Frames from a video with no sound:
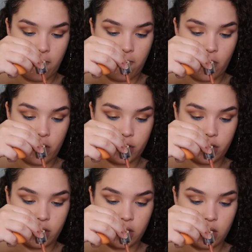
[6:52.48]

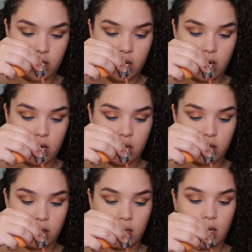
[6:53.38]
first
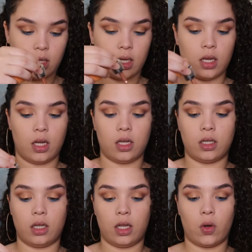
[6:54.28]
since it
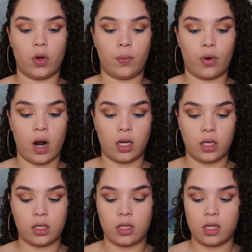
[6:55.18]
is a liquid
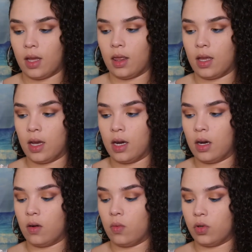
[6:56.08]
product, and
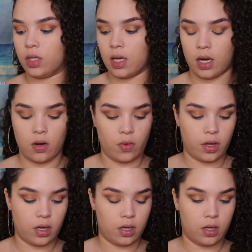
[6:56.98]
then we'll set it
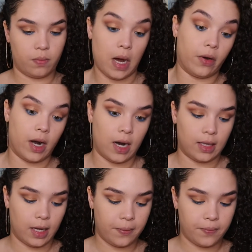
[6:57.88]
with a powder
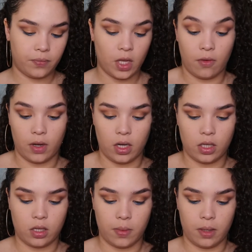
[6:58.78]
highlight if it
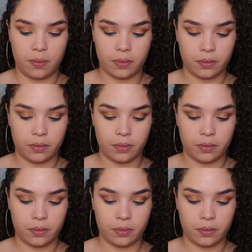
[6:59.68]
needs to be.